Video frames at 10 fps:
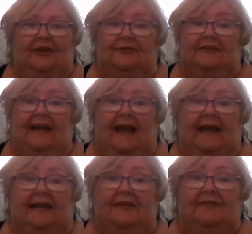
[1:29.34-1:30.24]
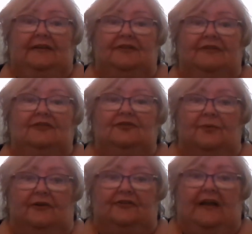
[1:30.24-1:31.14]
Today, even
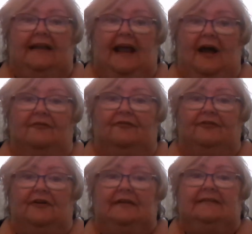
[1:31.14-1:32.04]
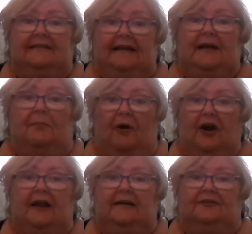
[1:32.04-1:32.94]
individuals can have very slick
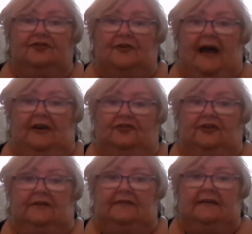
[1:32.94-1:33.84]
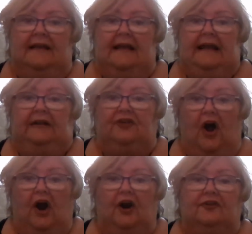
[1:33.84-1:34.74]
marketing strategies. It's
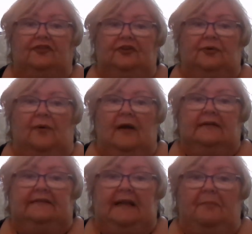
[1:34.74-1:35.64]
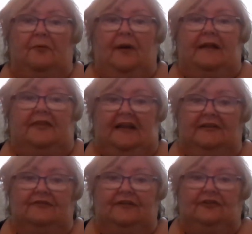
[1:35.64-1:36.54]
hard to separate the
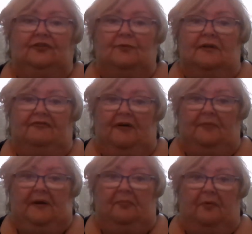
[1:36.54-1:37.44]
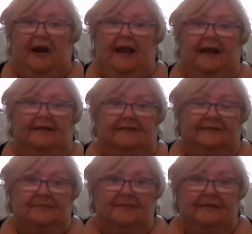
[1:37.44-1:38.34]
individual from their brand.